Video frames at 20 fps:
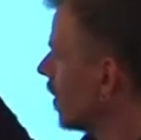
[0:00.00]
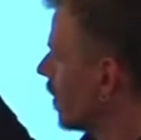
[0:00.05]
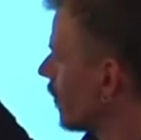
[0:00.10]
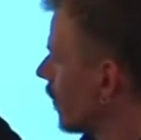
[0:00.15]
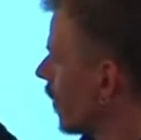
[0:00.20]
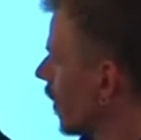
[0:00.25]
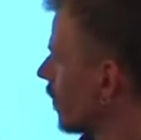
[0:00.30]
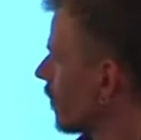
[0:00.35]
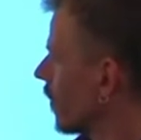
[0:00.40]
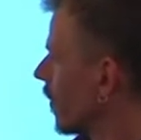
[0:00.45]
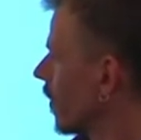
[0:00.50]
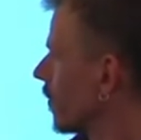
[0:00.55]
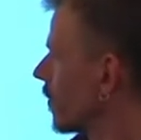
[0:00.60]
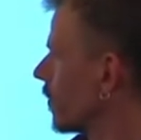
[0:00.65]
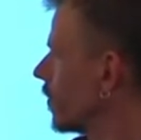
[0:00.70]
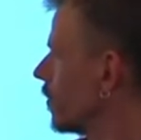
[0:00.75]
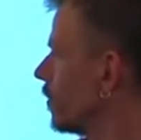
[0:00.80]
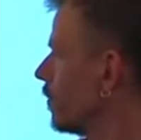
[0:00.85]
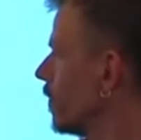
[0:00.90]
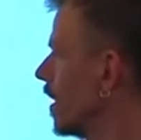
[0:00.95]
reference
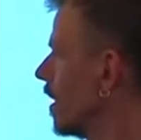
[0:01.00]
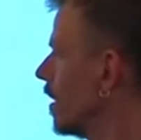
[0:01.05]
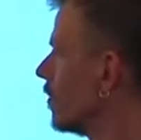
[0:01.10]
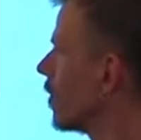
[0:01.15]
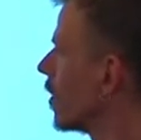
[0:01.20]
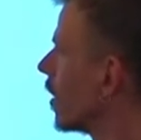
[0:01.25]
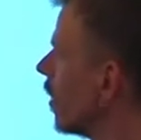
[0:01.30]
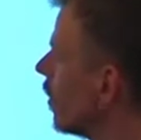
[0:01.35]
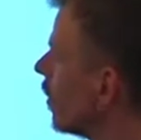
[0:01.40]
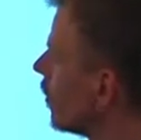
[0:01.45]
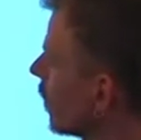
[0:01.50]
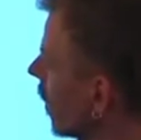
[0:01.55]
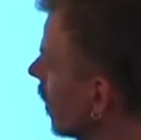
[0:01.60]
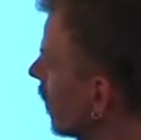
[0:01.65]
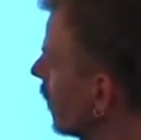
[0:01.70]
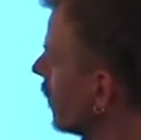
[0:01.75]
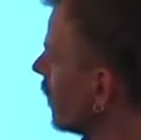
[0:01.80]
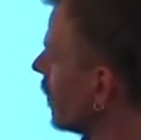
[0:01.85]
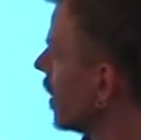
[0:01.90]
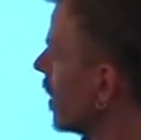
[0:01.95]
to Beam code,
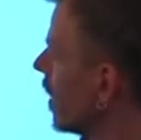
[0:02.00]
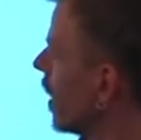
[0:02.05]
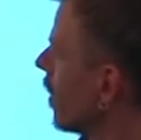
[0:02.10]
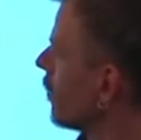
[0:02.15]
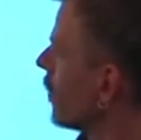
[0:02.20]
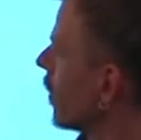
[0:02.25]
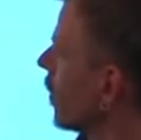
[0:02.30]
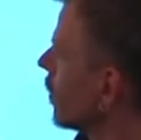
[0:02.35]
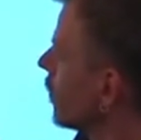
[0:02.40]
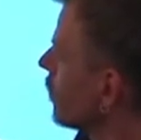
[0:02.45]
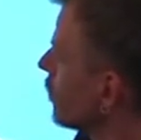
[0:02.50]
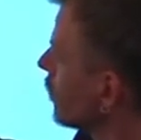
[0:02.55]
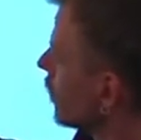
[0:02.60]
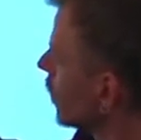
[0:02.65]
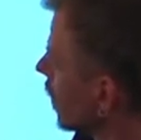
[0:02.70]
and the VM loop